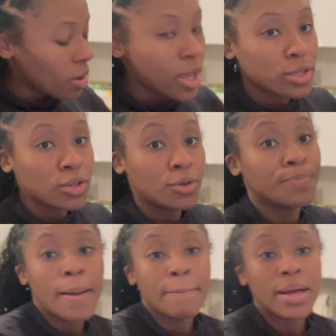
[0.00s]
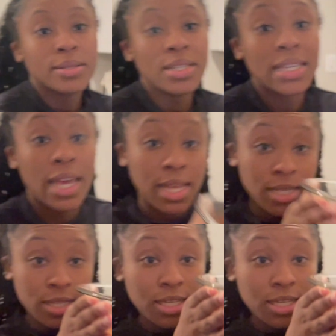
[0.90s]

Okay, so I'm about to taste